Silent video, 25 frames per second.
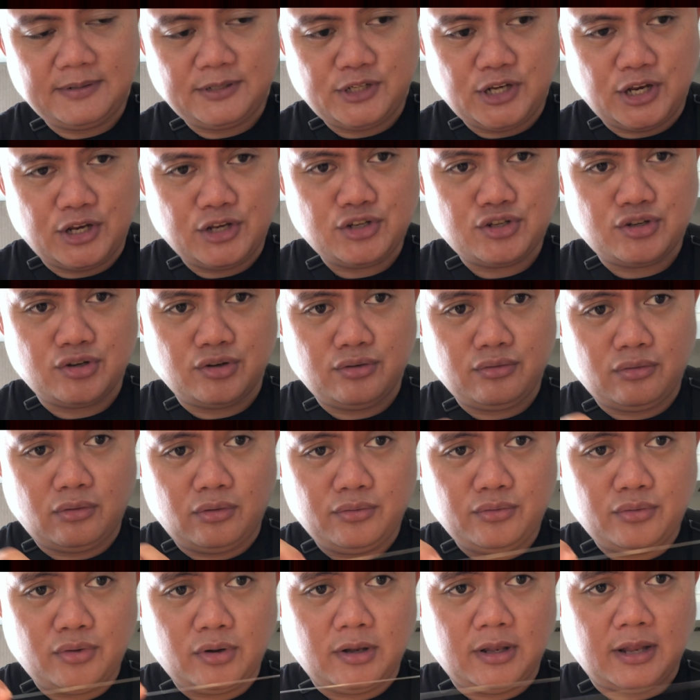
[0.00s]
tension
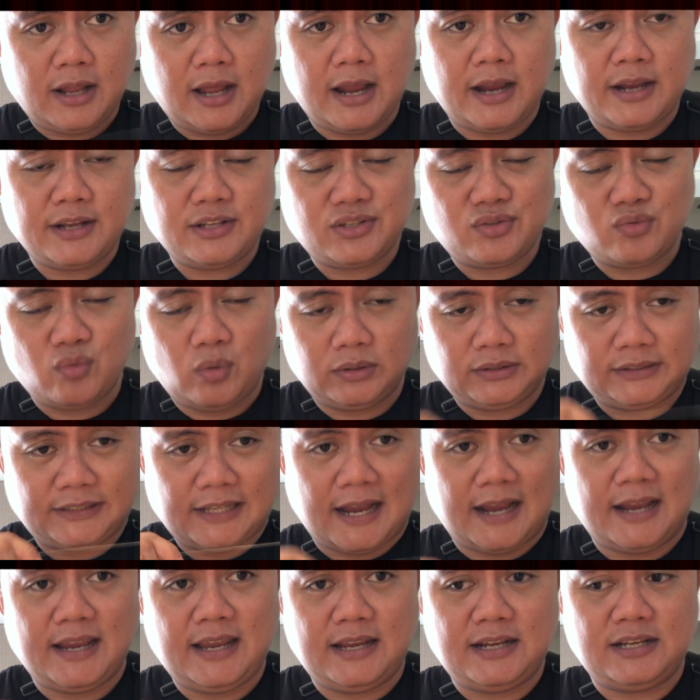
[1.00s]
on their lines while
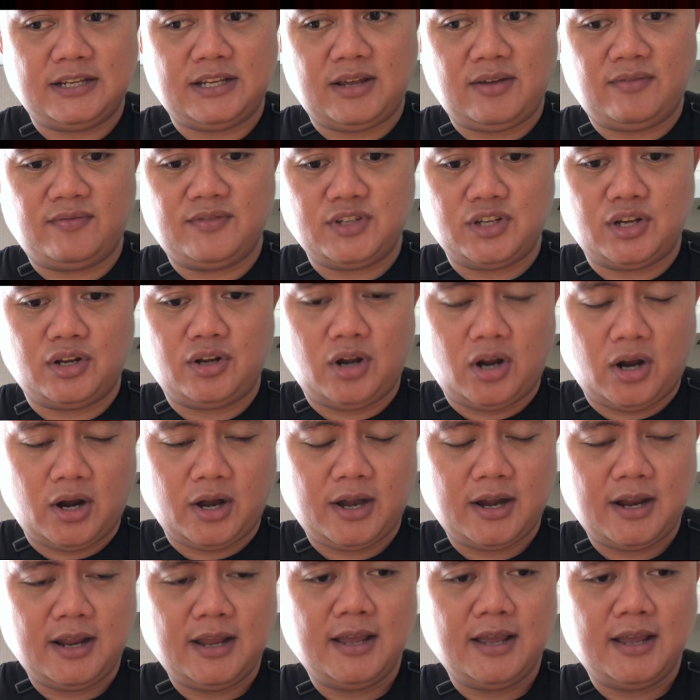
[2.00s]
tying the FG knot,